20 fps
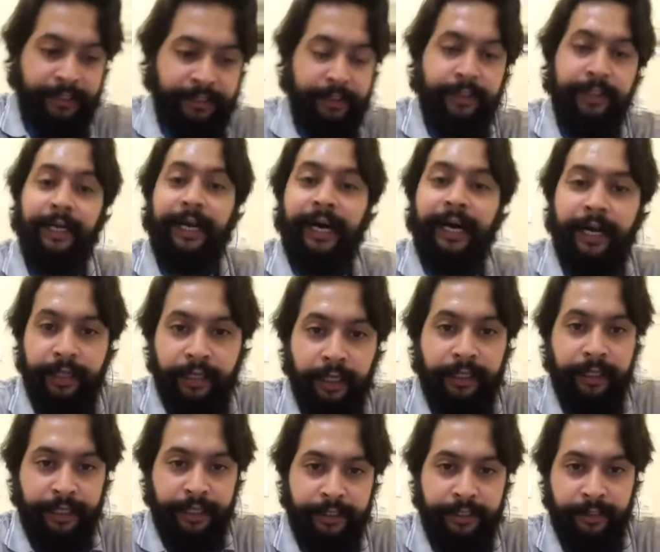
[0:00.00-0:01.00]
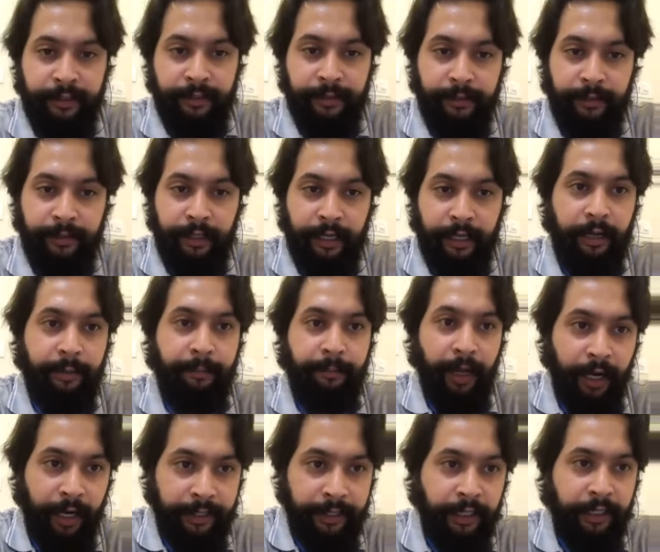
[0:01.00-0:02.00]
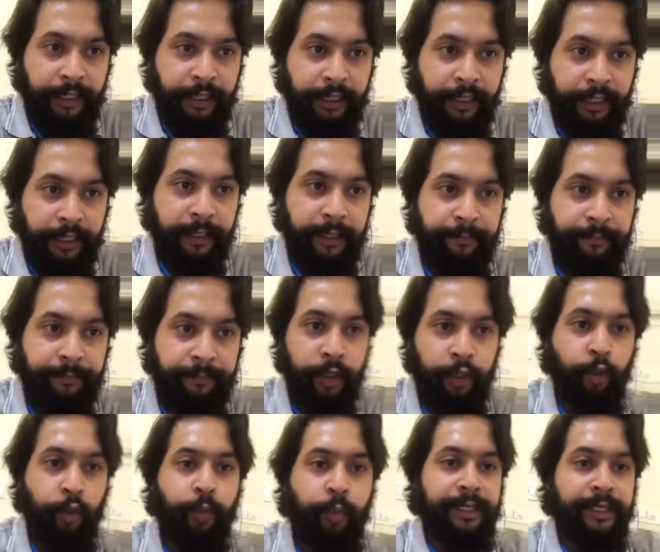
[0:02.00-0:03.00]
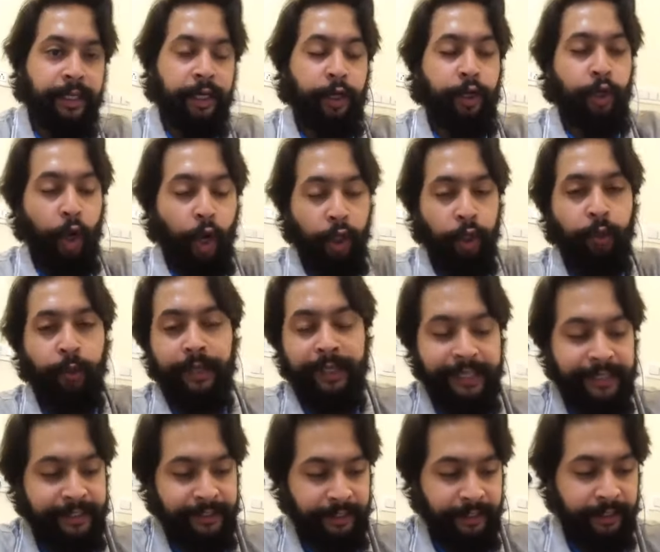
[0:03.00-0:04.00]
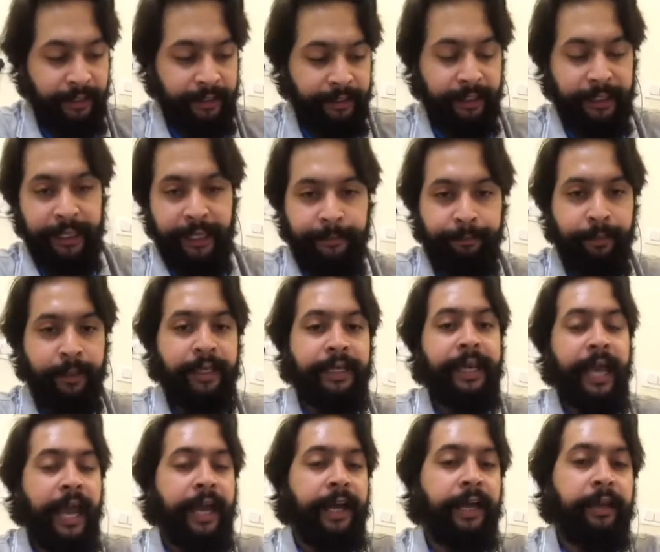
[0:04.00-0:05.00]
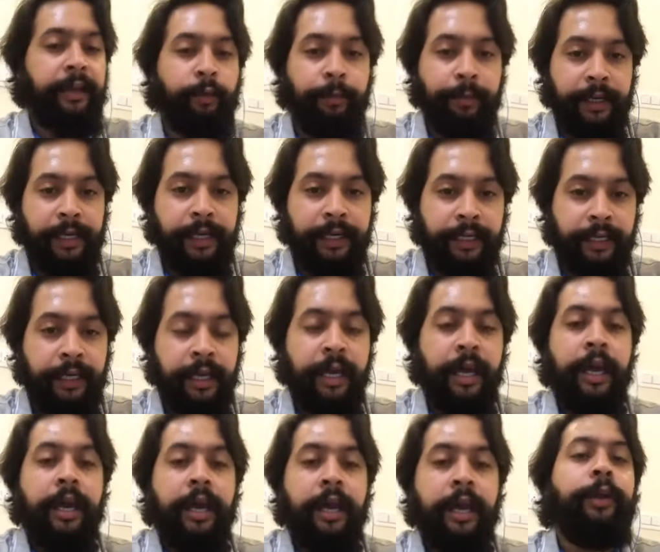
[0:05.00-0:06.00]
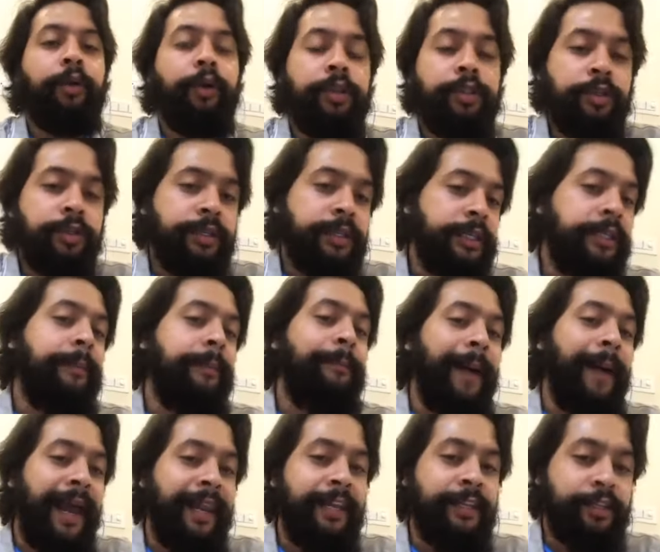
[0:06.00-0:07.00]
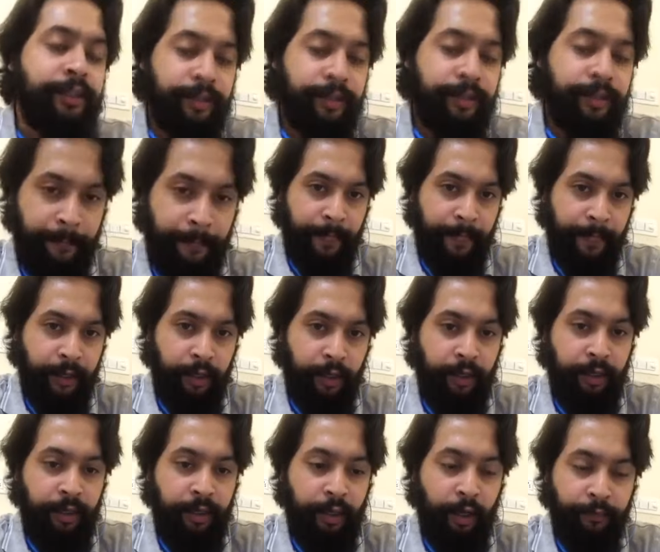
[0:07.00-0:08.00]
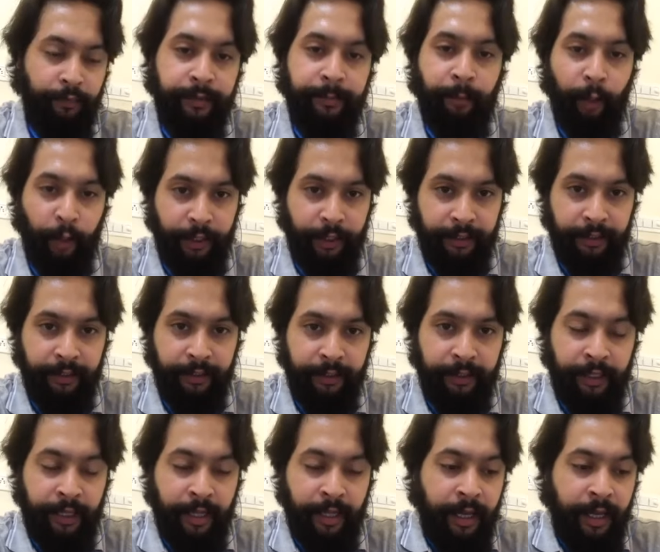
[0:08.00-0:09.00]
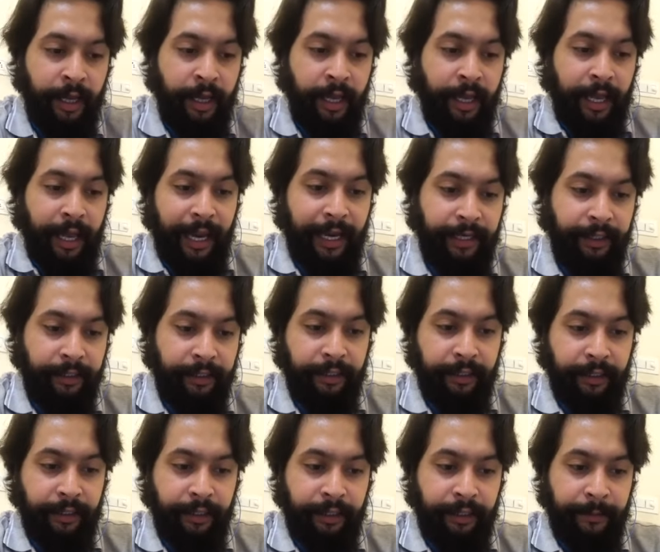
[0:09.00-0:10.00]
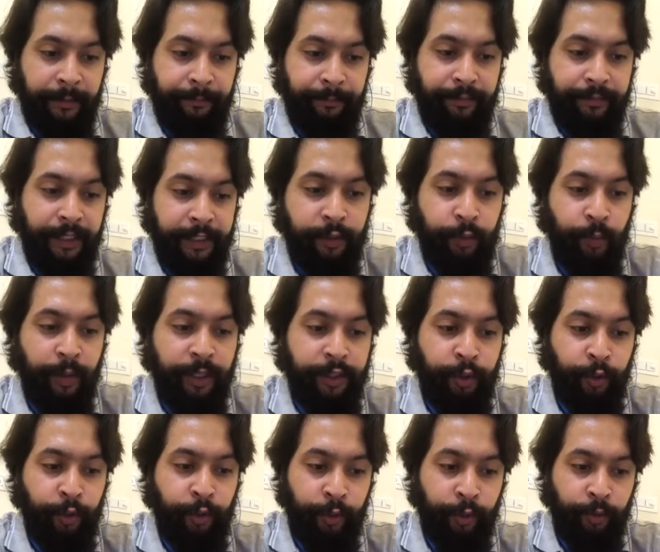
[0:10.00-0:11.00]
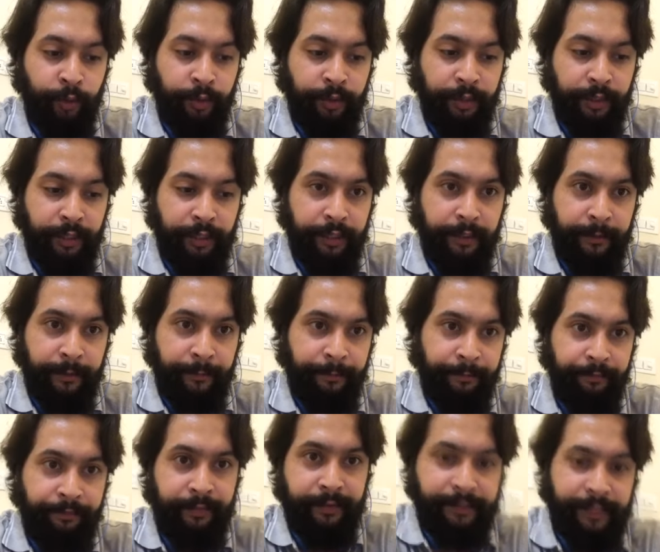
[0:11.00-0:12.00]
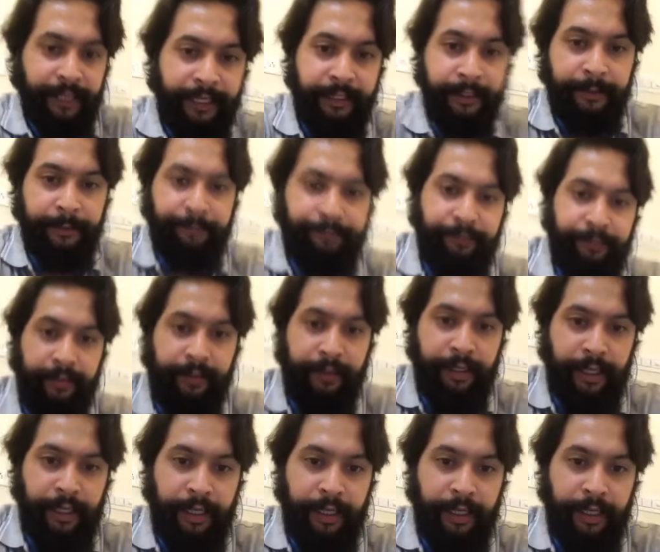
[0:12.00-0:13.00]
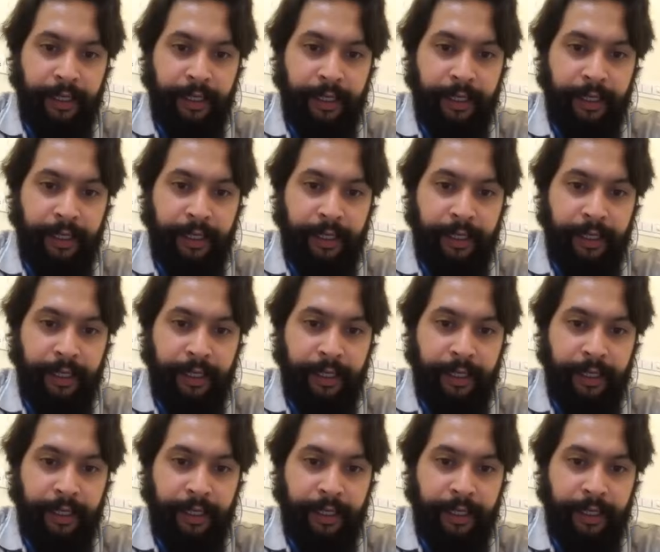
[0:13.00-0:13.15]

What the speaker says: the huddle test. Huddle test mein you will not only see the hip, knee, ankle mobility, but also see the balance of the body. And this will show you that I'll